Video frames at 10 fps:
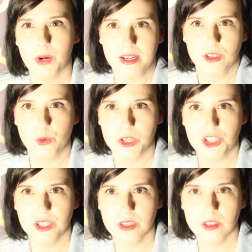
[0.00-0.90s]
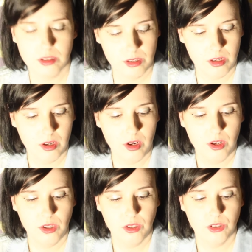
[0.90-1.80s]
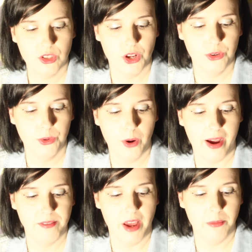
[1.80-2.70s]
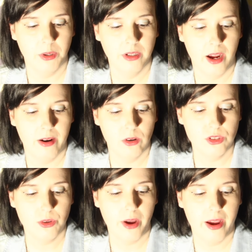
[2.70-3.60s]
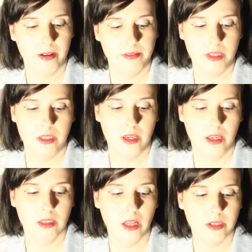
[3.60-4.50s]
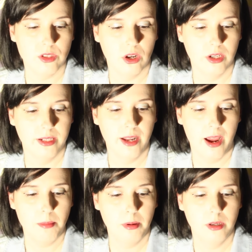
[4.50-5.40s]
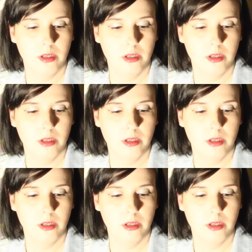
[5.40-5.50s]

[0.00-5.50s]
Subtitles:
practice questions. So I have that one. I also have the NCLEXRN app